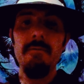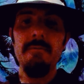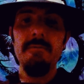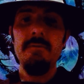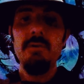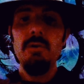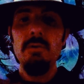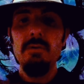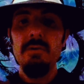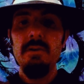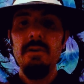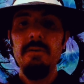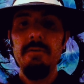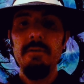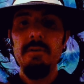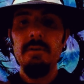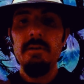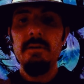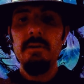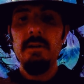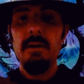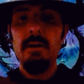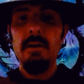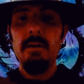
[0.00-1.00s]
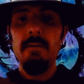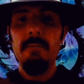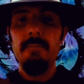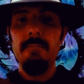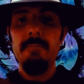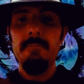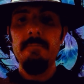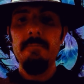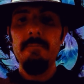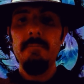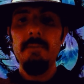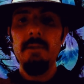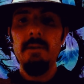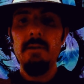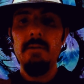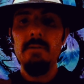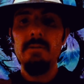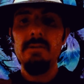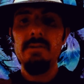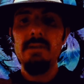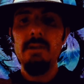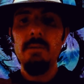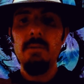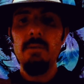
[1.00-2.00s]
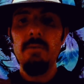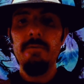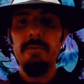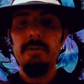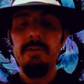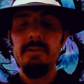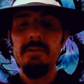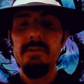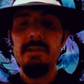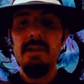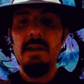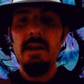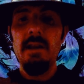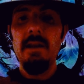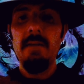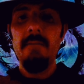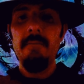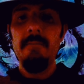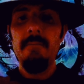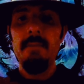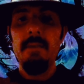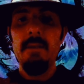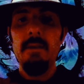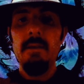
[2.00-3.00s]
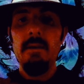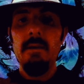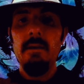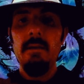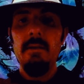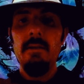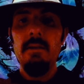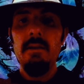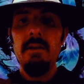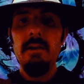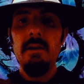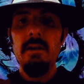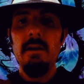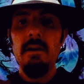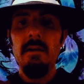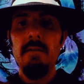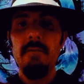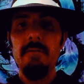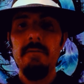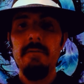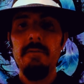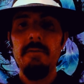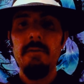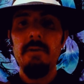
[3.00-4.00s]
two different subwoofers that I'm thinking of,